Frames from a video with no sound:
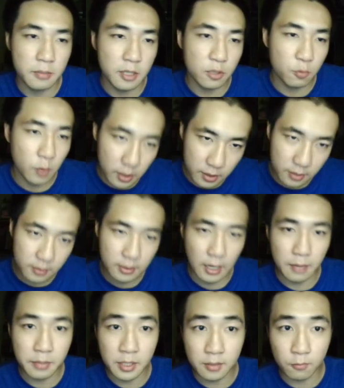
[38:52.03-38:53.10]
as well. I
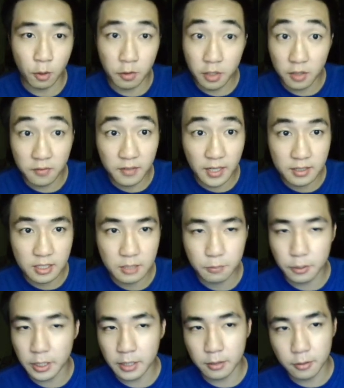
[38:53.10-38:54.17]
mean, Warrior of Light
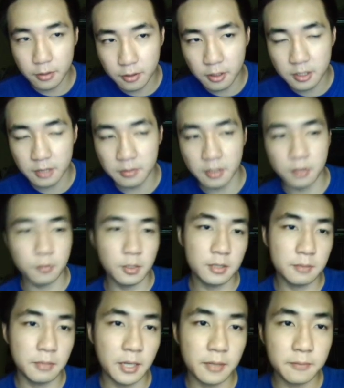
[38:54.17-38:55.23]
sprite look awesome as well,
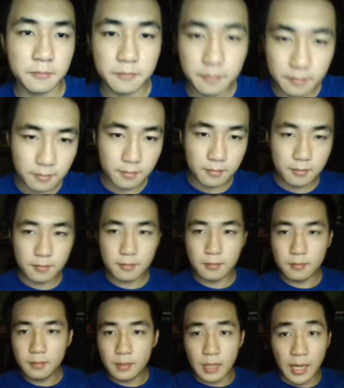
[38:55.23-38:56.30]
but
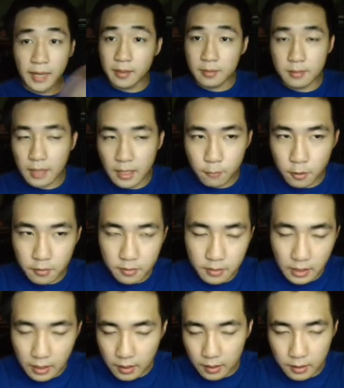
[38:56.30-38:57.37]

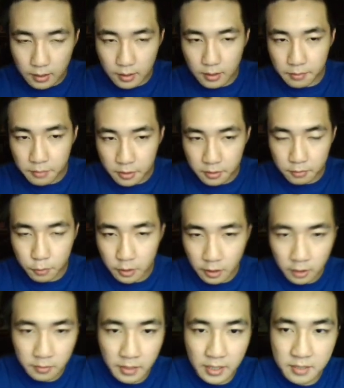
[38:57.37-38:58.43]

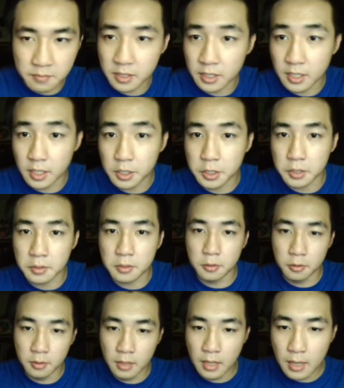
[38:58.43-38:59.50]
Wilhelm has mitigation.
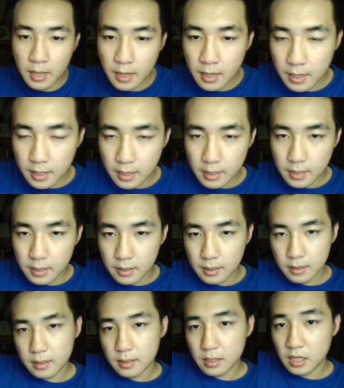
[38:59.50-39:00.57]
So
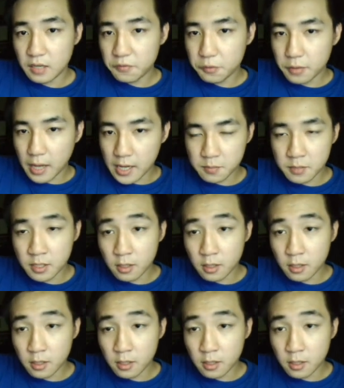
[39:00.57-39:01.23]
if you ask me